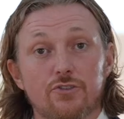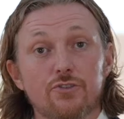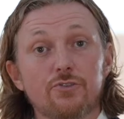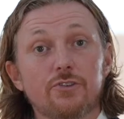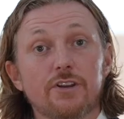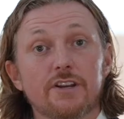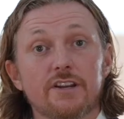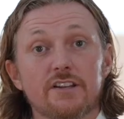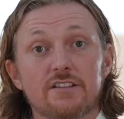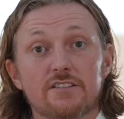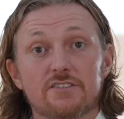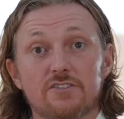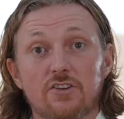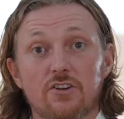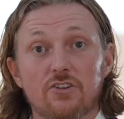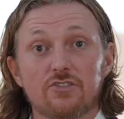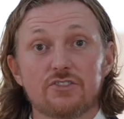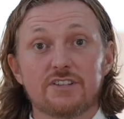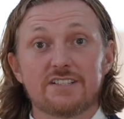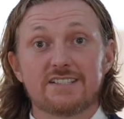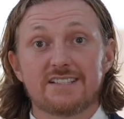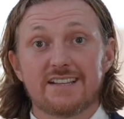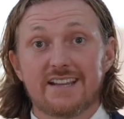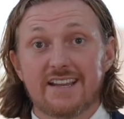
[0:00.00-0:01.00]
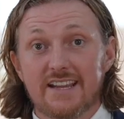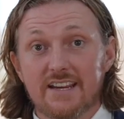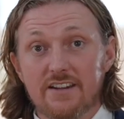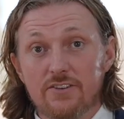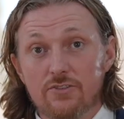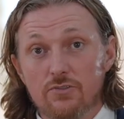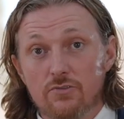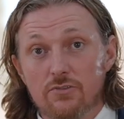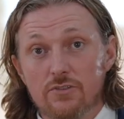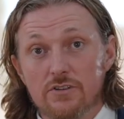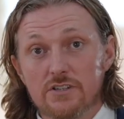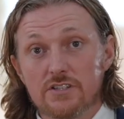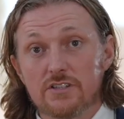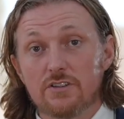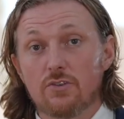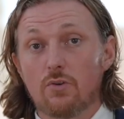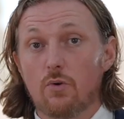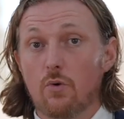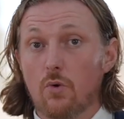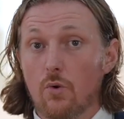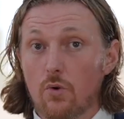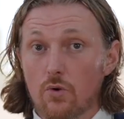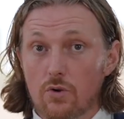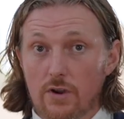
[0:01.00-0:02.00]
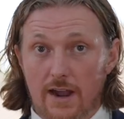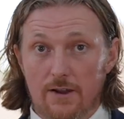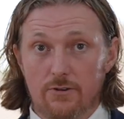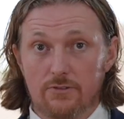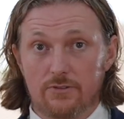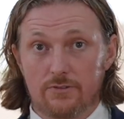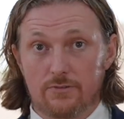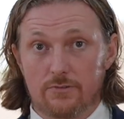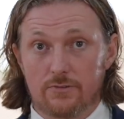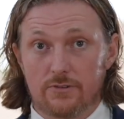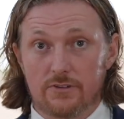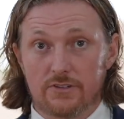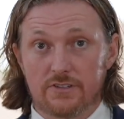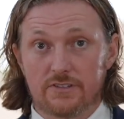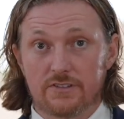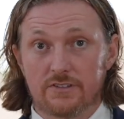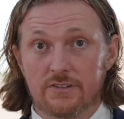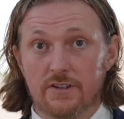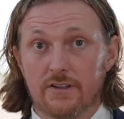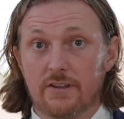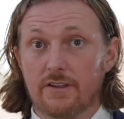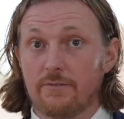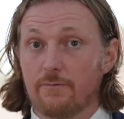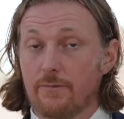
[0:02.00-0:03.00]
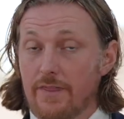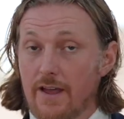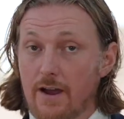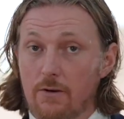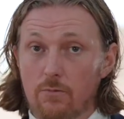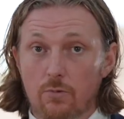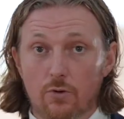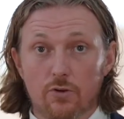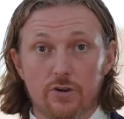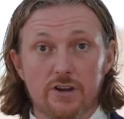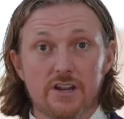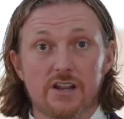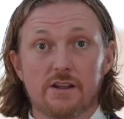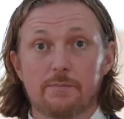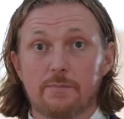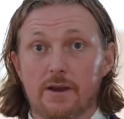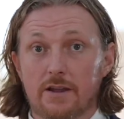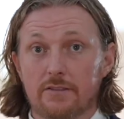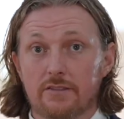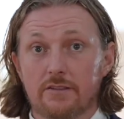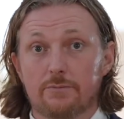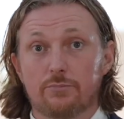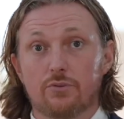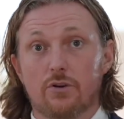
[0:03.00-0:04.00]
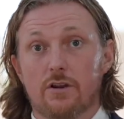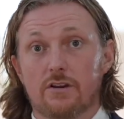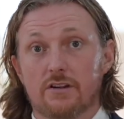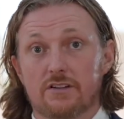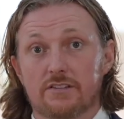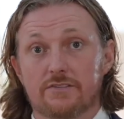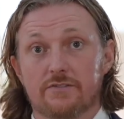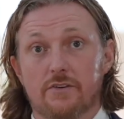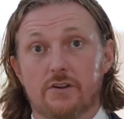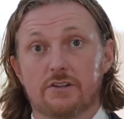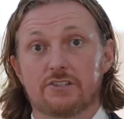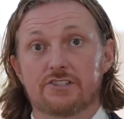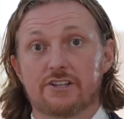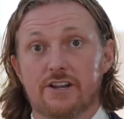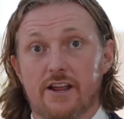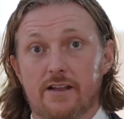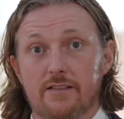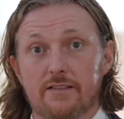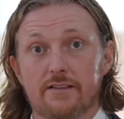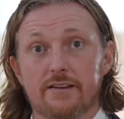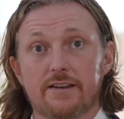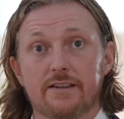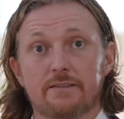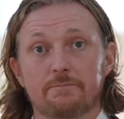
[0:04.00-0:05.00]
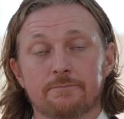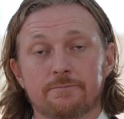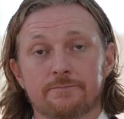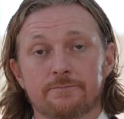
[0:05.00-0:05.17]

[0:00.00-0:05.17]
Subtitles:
you can install this indoors or outdoors without worrying about the product's functionality.